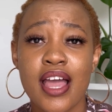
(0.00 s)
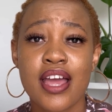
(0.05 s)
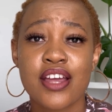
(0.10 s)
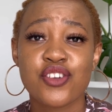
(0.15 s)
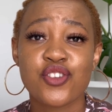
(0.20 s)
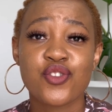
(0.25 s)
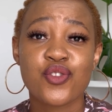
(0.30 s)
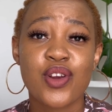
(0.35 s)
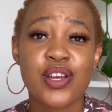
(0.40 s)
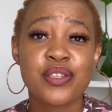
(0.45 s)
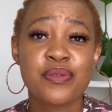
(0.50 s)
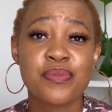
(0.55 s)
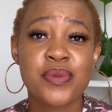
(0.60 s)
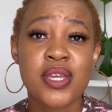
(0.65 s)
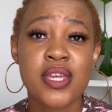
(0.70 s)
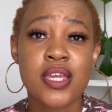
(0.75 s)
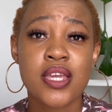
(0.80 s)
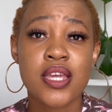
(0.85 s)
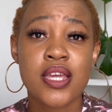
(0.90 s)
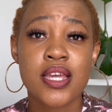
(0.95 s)
trust
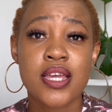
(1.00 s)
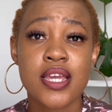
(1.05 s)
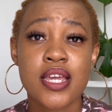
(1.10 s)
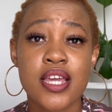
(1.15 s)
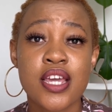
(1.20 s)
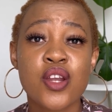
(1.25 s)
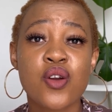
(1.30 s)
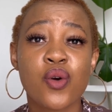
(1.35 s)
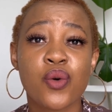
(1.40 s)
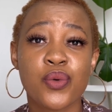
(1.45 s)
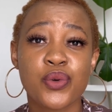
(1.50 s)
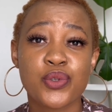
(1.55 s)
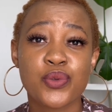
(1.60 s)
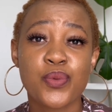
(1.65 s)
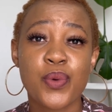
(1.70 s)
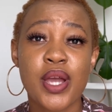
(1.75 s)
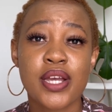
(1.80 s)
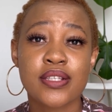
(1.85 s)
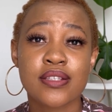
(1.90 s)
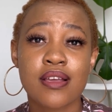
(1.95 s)
me, it always
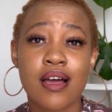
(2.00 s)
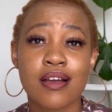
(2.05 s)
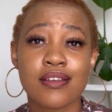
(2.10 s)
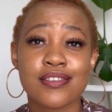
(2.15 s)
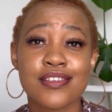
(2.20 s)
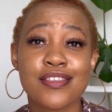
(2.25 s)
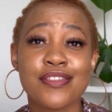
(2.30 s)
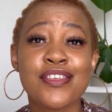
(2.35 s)
works out.